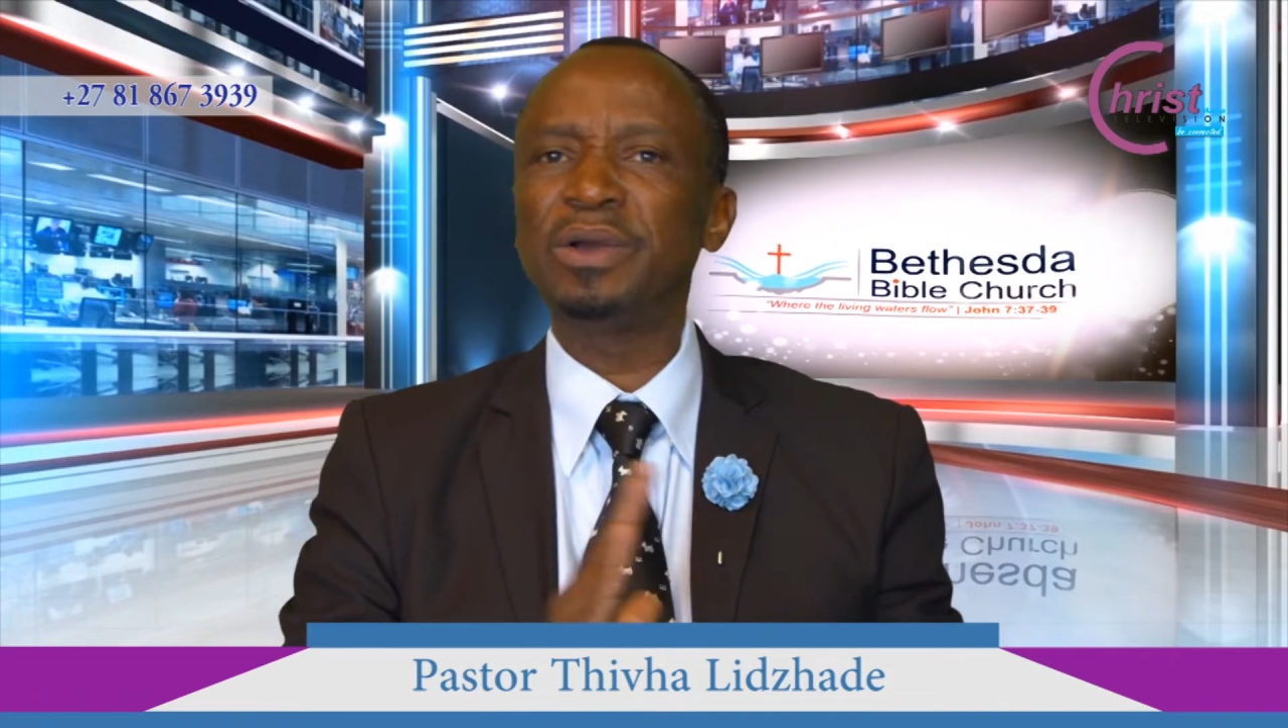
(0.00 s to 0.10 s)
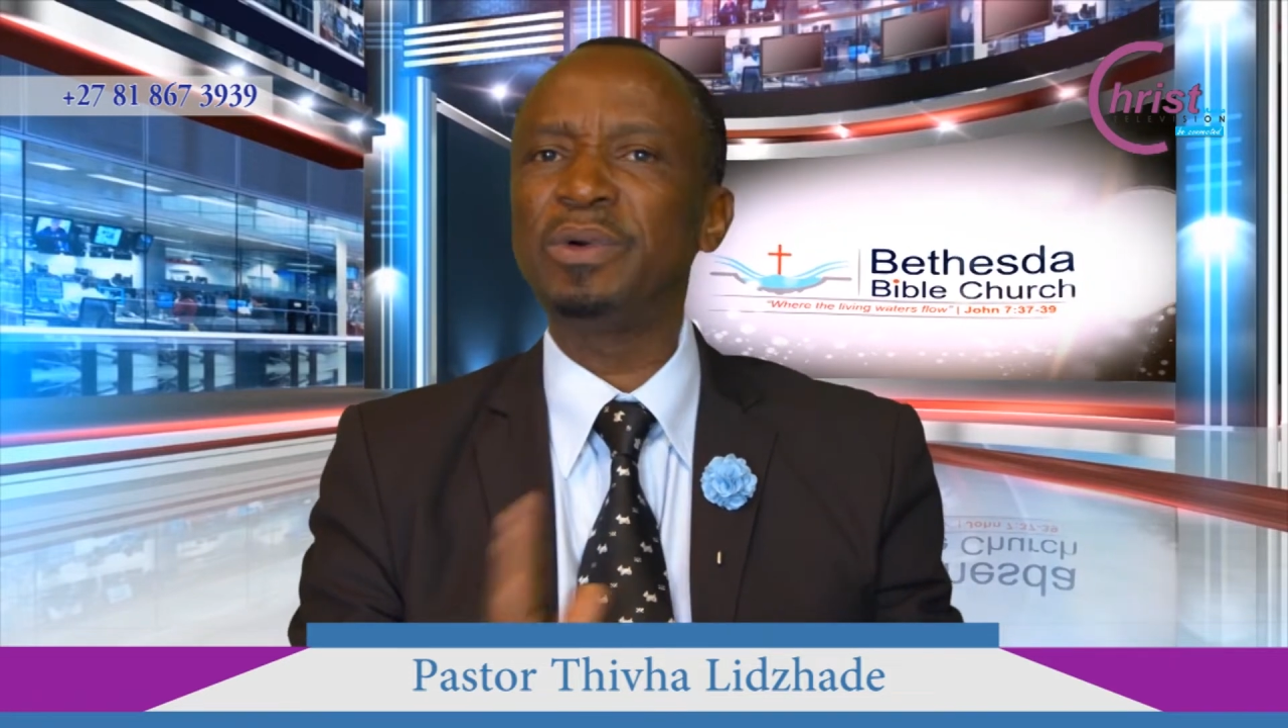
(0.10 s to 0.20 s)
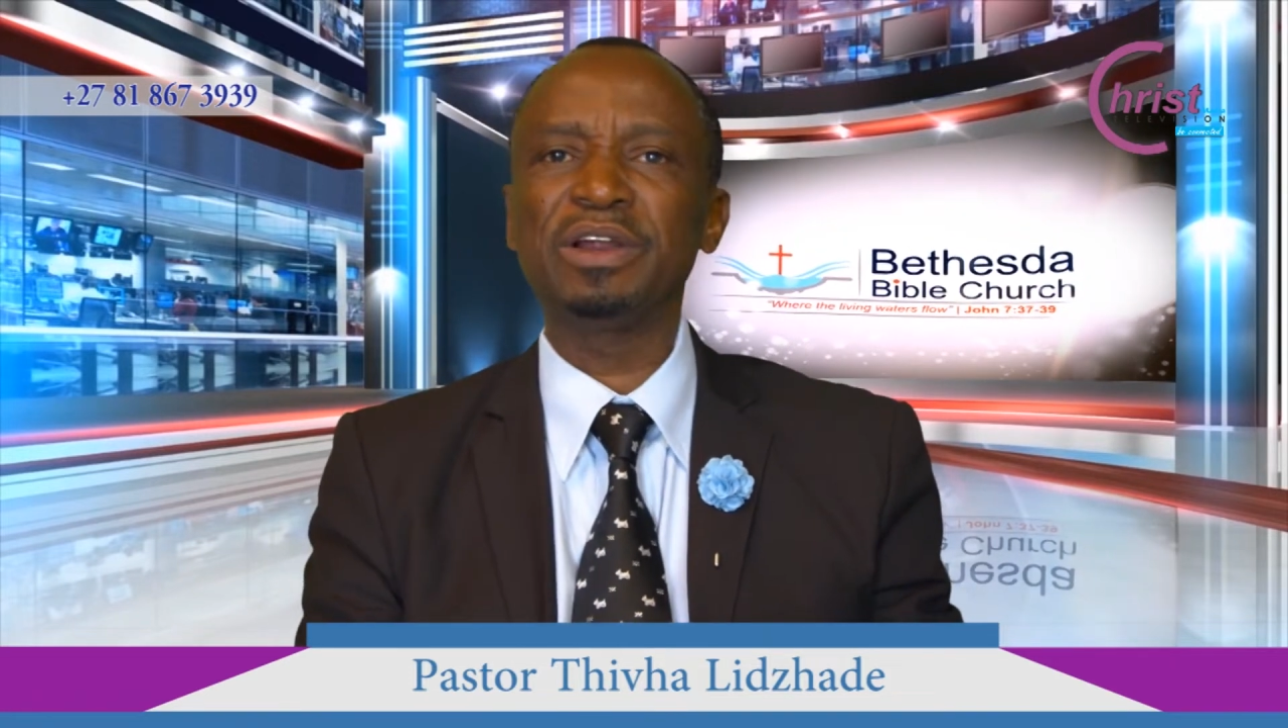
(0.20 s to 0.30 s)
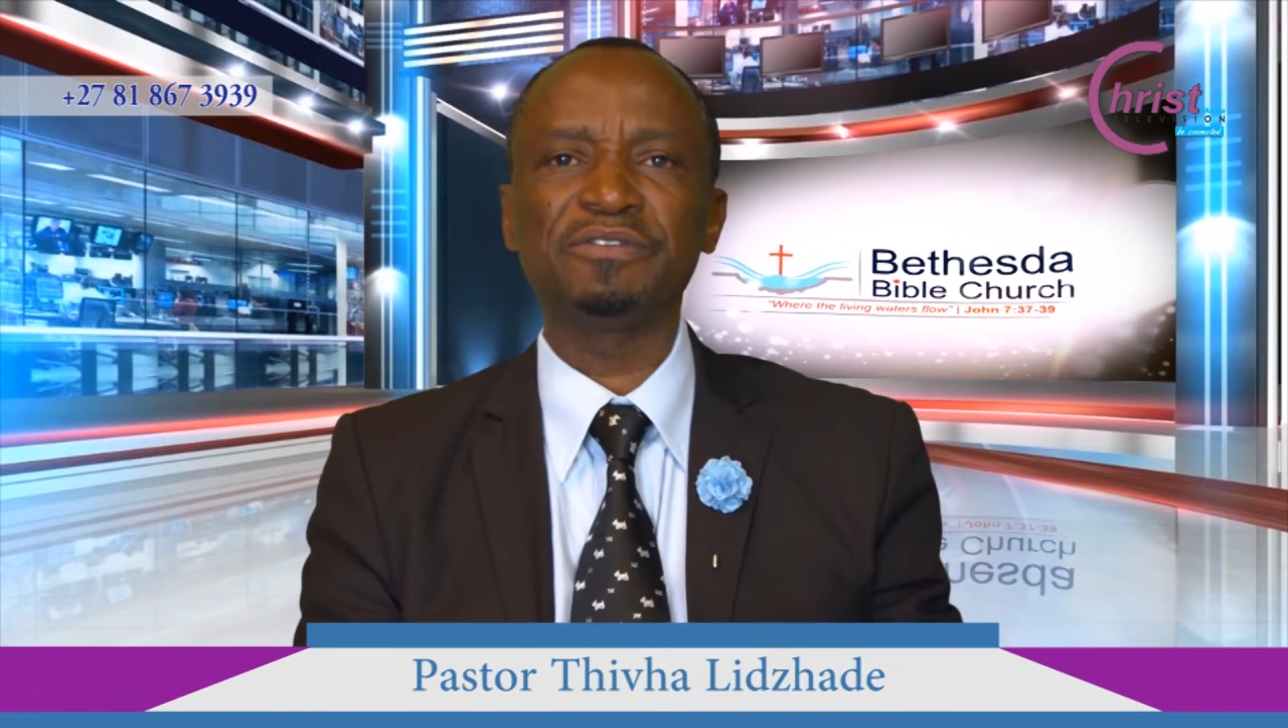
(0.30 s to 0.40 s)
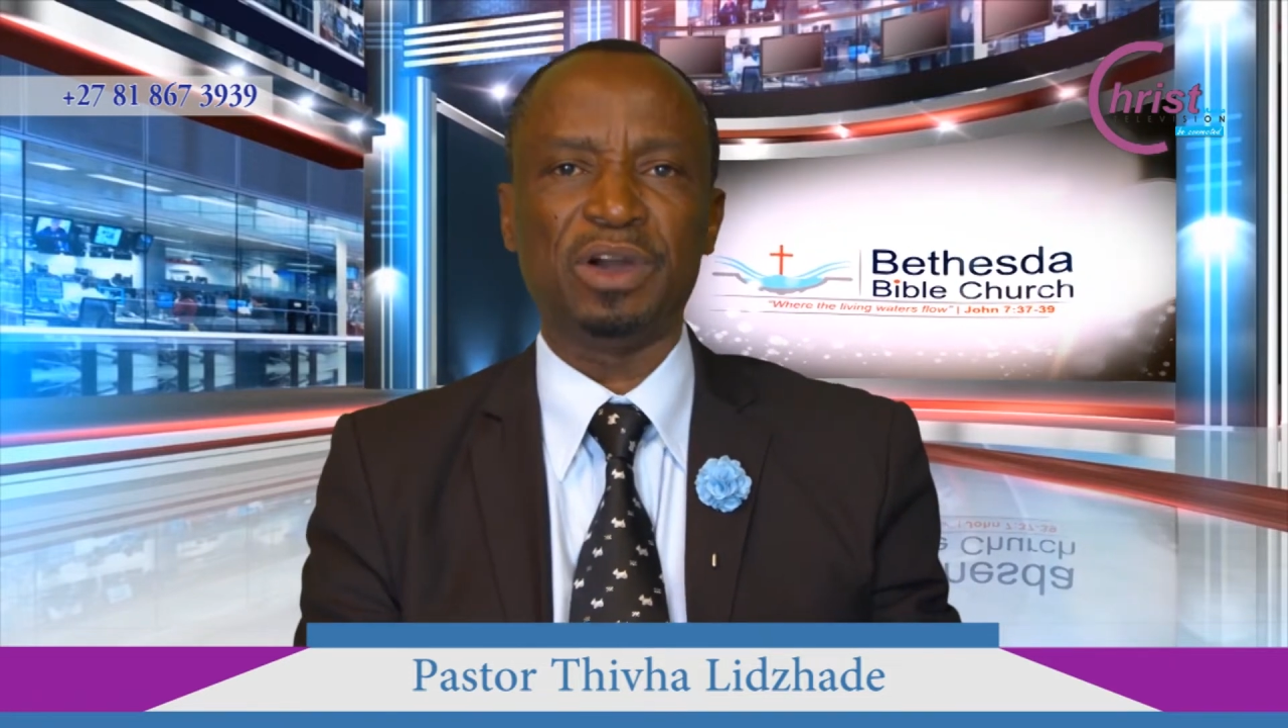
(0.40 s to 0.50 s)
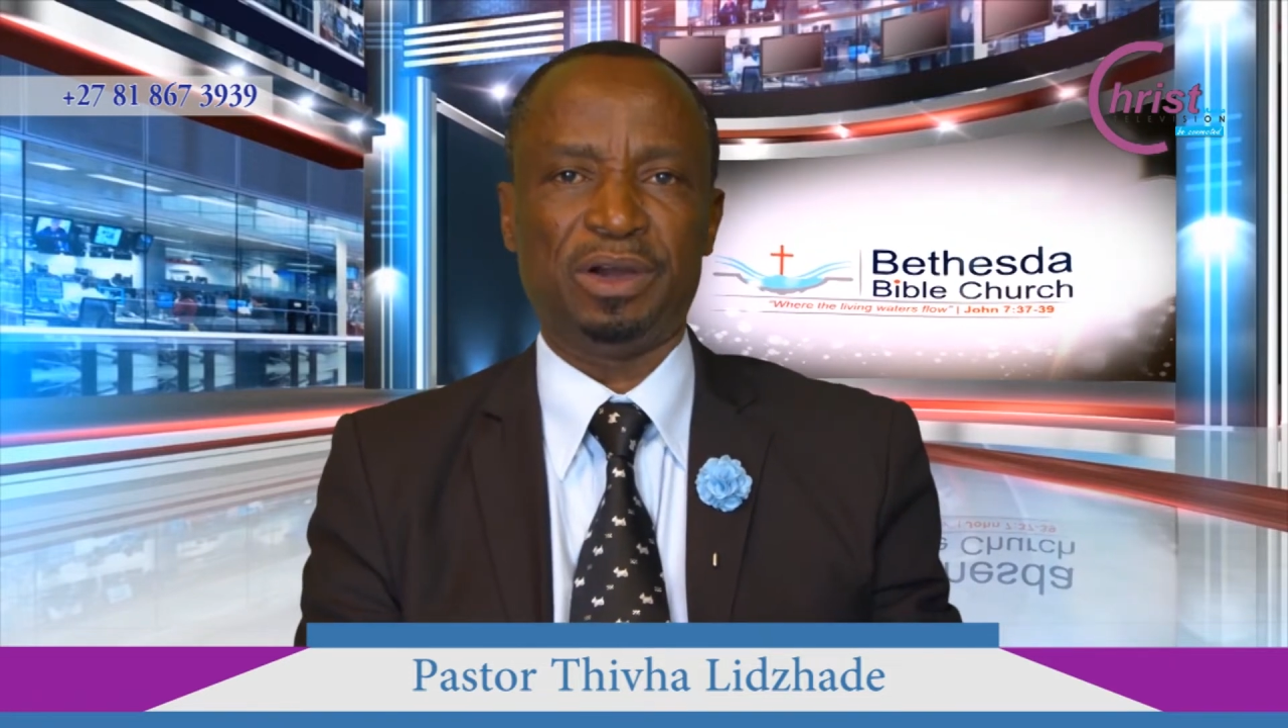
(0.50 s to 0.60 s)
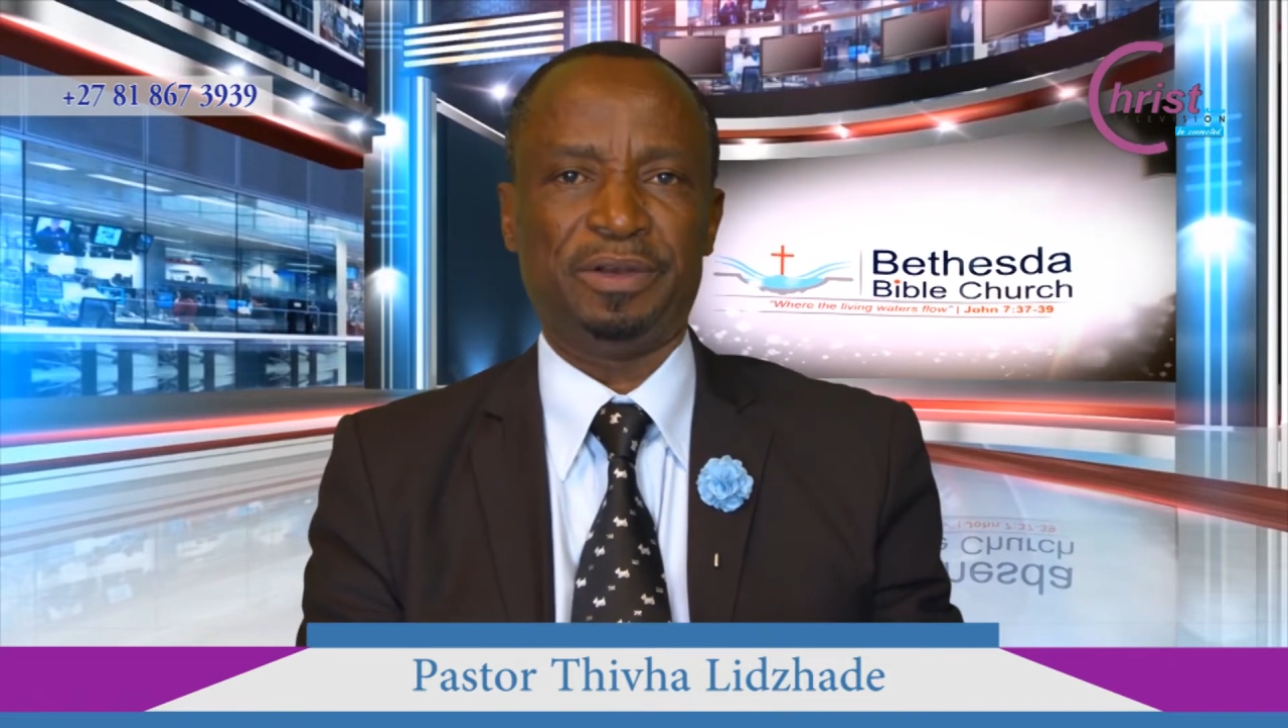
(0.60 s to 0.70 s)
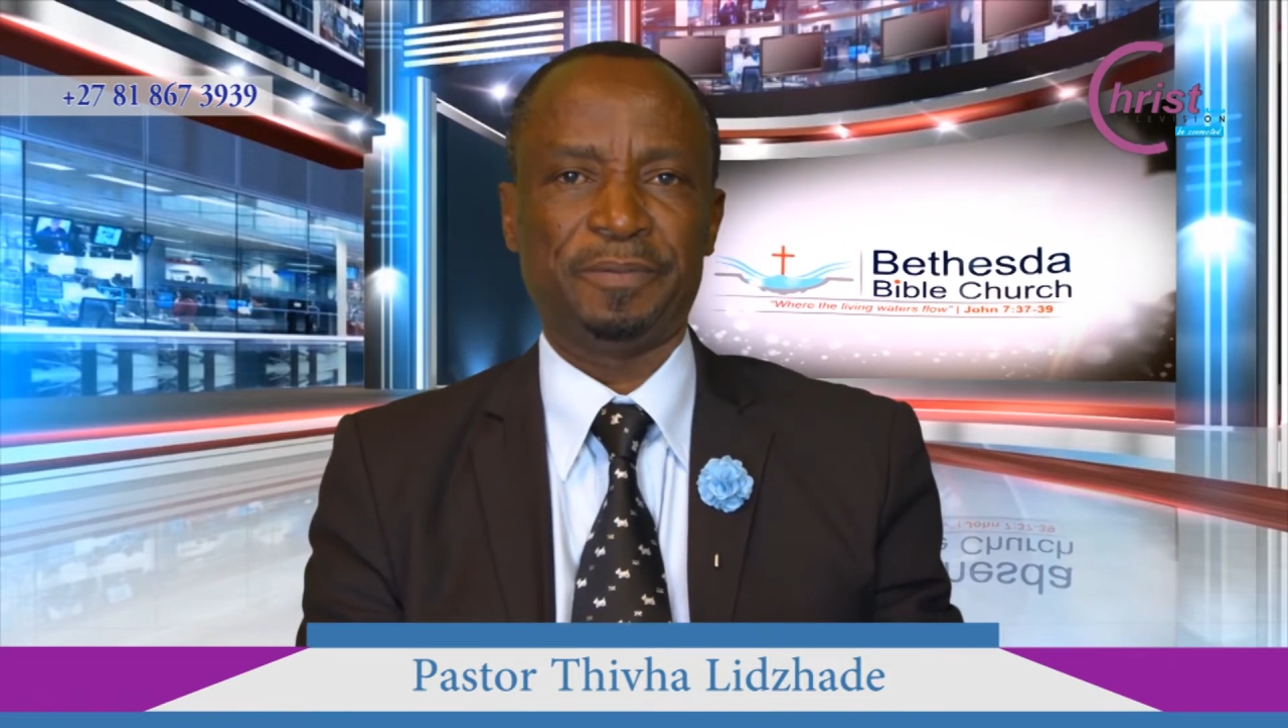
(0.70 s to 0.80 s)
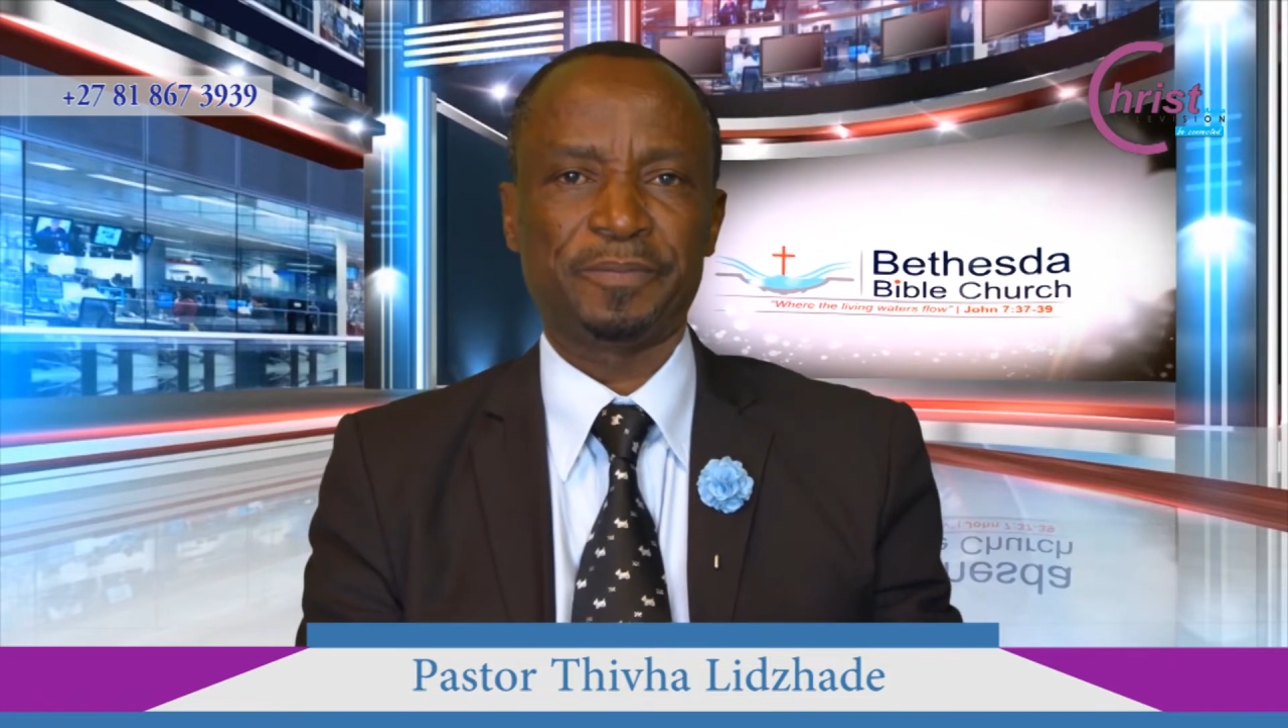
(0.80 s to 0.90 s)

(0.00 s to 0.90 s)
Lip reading: the word of God.